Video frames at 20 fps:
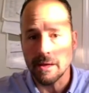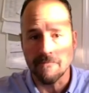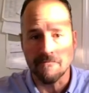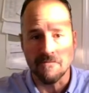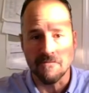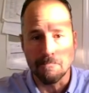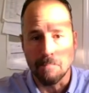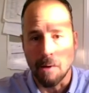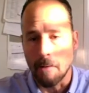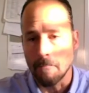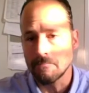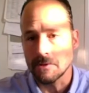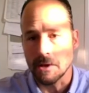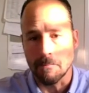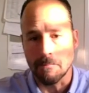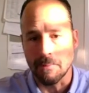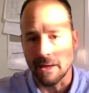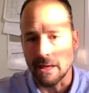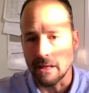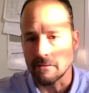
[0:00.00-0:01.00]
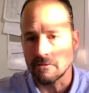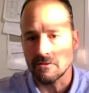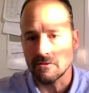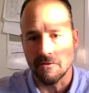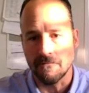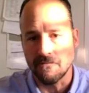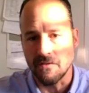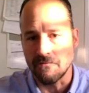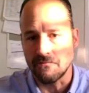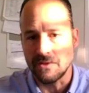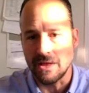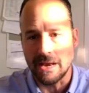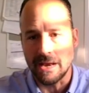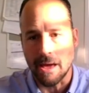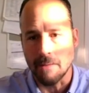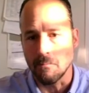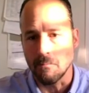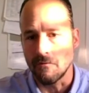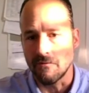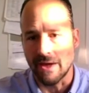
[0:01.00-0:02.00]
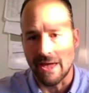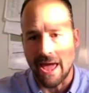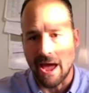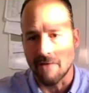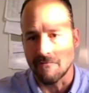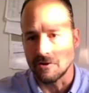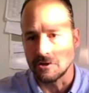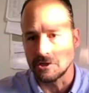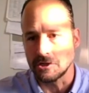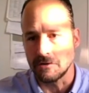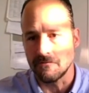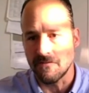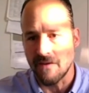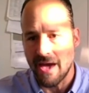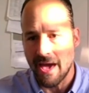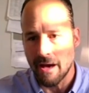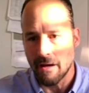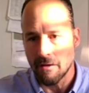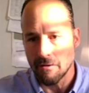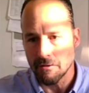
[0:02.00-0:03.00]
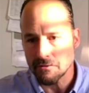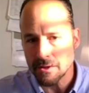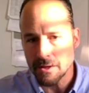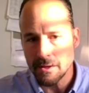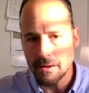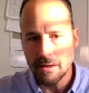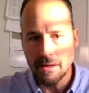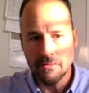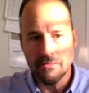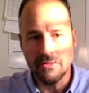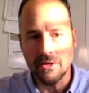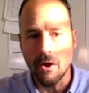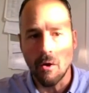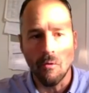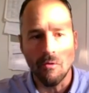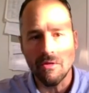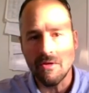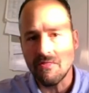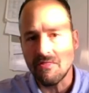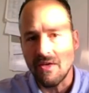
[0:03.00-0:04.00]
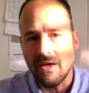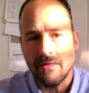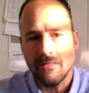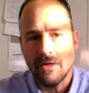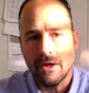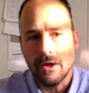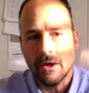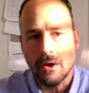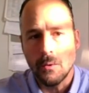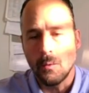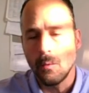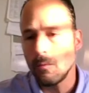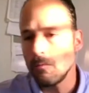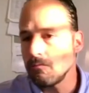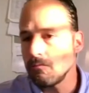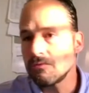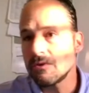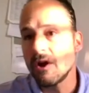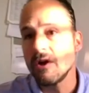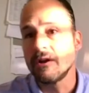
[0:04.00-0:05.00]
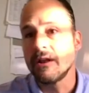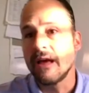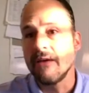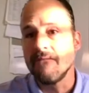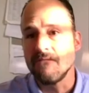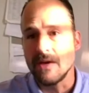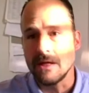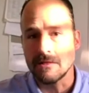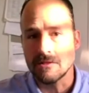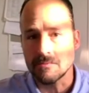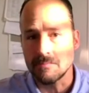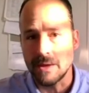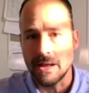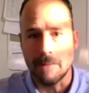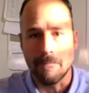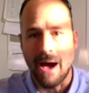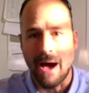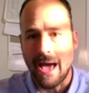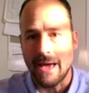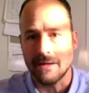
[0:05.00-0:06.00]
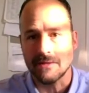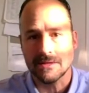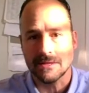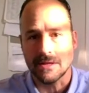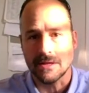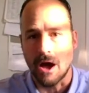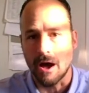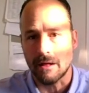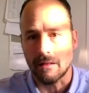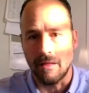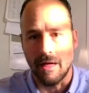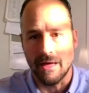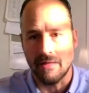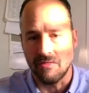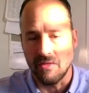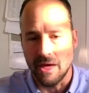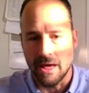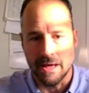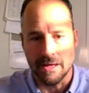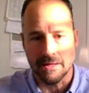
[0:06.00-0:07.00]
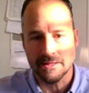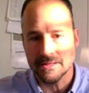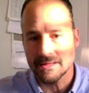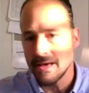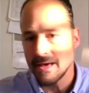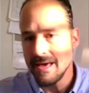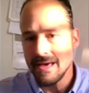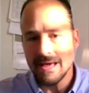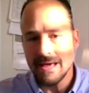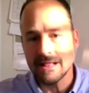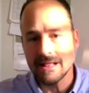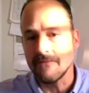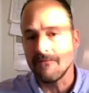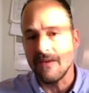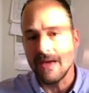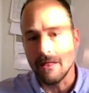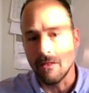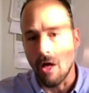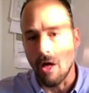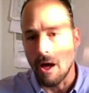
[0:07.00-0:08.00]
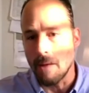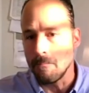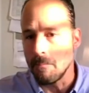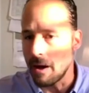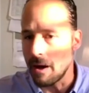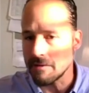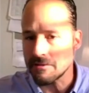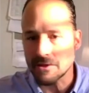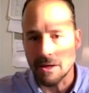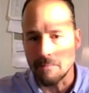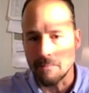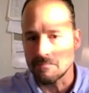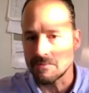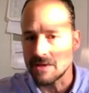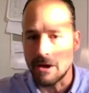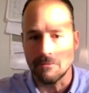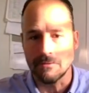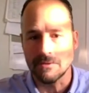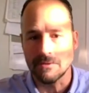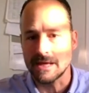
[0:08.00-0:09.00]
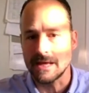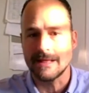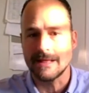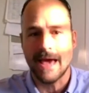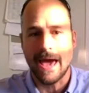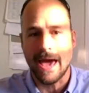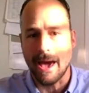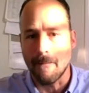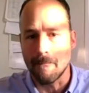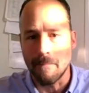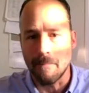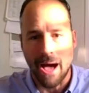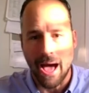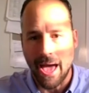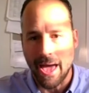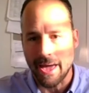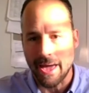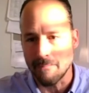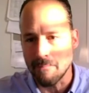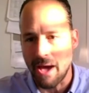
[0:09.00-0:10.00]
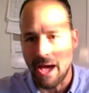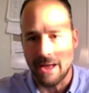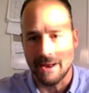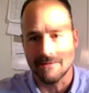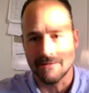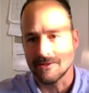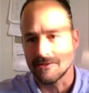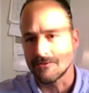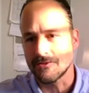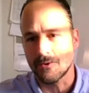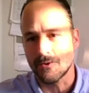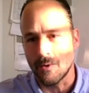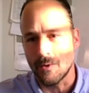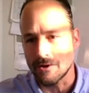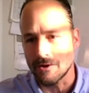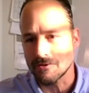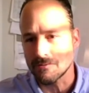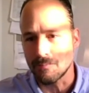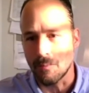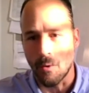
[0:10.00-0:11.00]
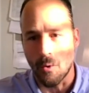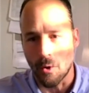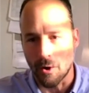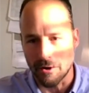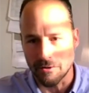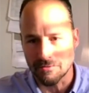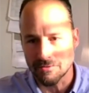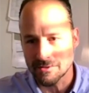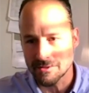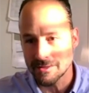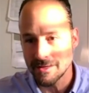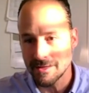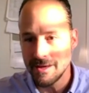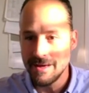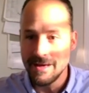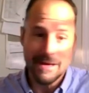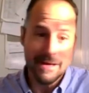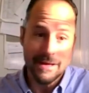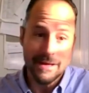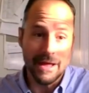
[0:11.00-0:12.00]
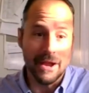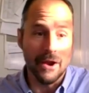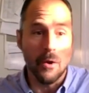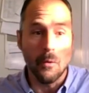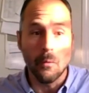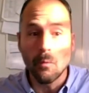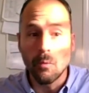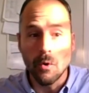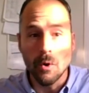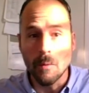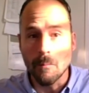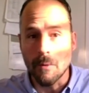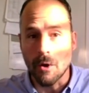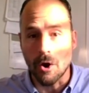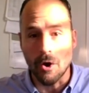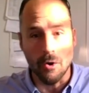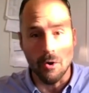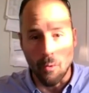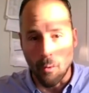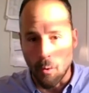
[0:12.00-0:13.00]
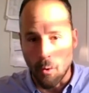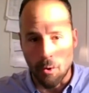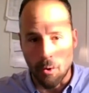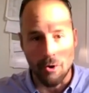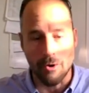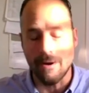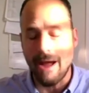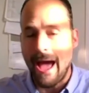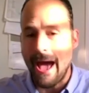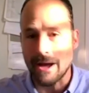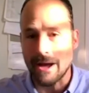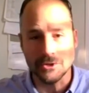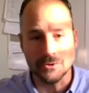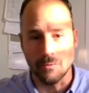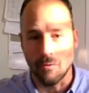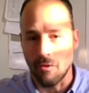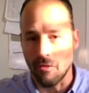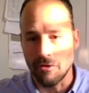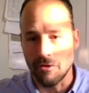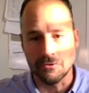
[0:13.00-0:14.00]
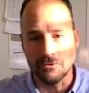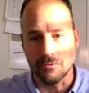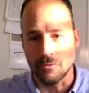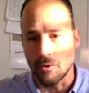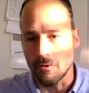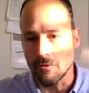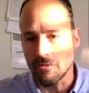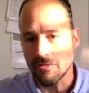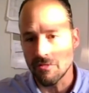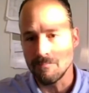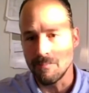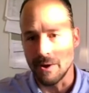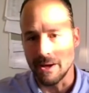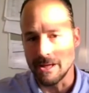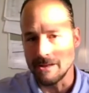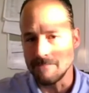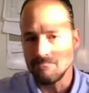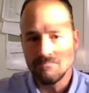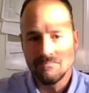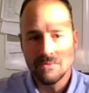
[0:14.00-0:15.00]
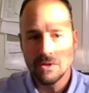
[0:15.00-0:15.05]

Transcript: if it bumps up against the 50-day moving average and fails. The only thing that could convince me to buy a stock like this is if Elon Musk comes out and says, hey, I'm buying Madison Square Sports, you know, rumor or actual the truth. But,